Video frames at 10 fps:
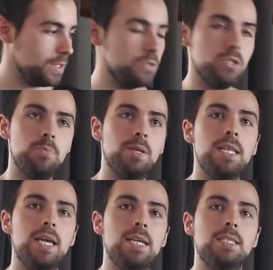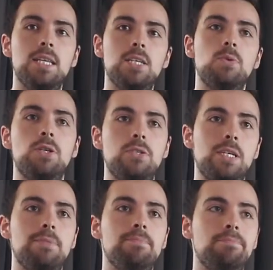So you play the ace and that's what you
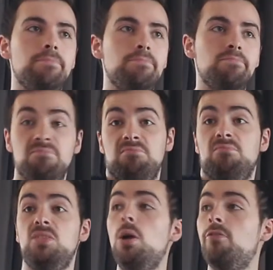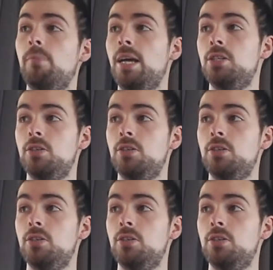see. No information,